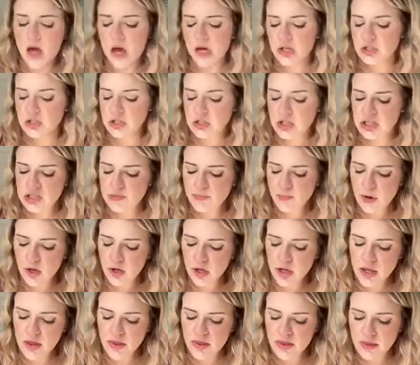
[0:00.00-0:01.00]
Just
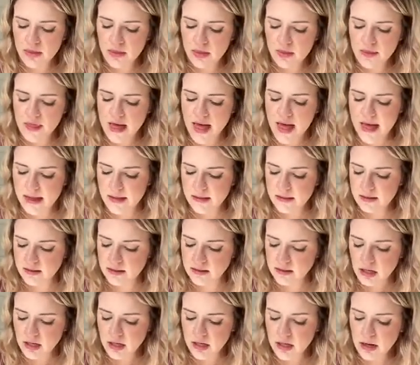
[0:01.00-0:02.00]
put that
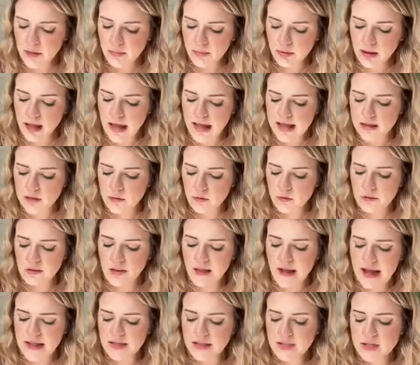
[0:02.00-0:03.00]
start applying the
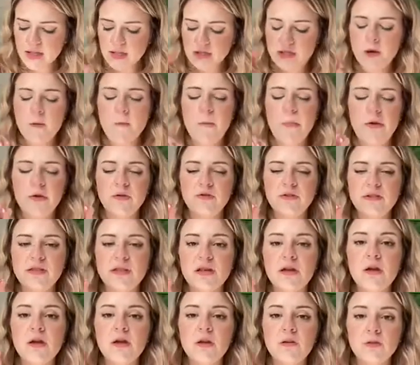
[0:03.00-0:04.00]
relaxer to
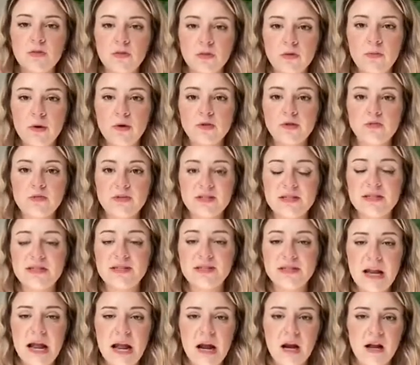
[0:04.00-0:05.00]
the most
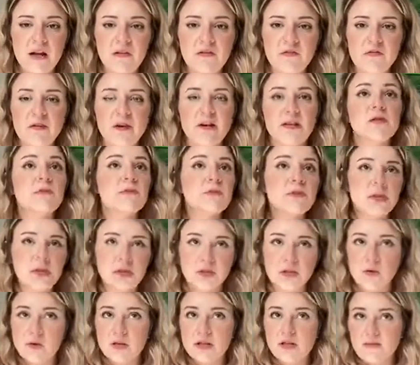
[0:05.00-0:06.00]
resistant area first, which is
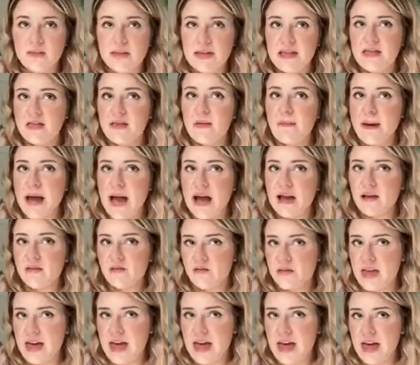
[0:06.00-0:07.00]
going to be the back
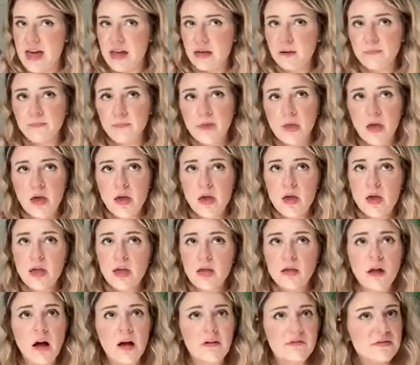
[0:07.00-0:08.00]
of the head.
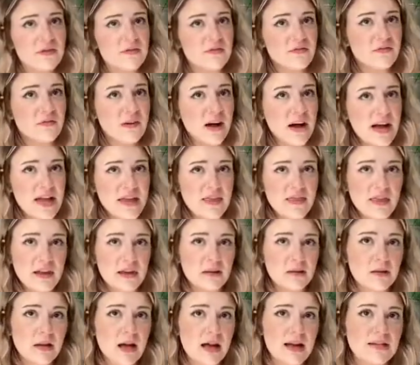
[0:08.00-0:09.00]
You'll often find
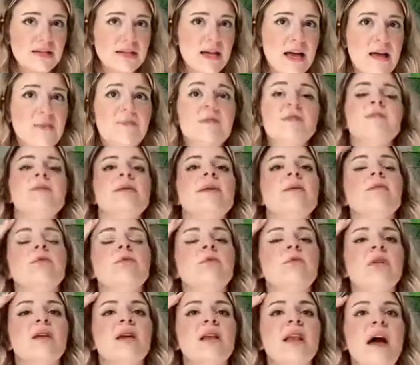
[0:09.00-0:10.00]
that a lot of times
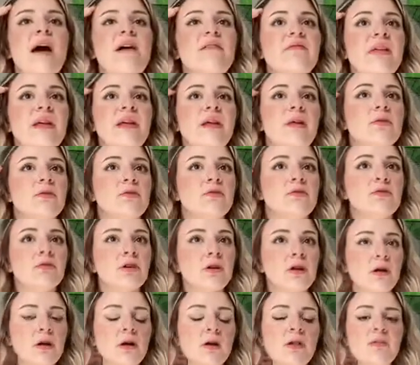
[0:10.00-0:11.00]
people can have like a looser
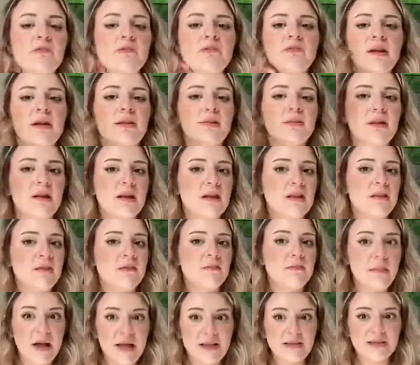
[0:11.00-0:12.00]
curl in the front, but in
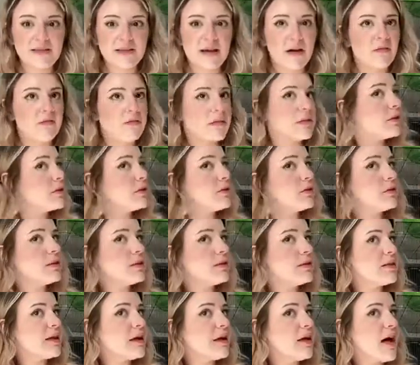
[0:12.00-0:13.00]
myself
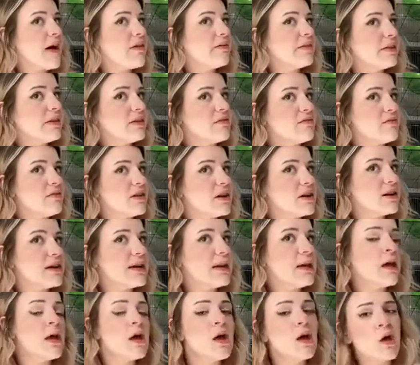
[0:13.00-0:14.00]
included, they'll have like a
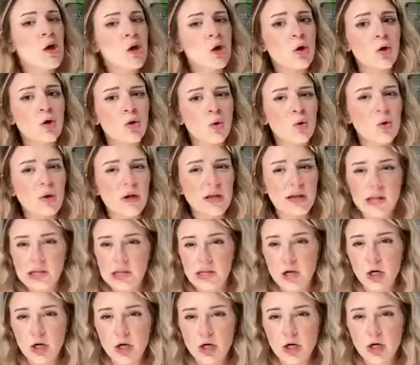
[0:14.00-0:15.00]
very
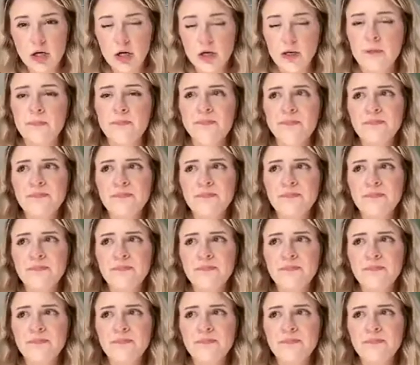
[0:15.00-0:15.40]
coily curl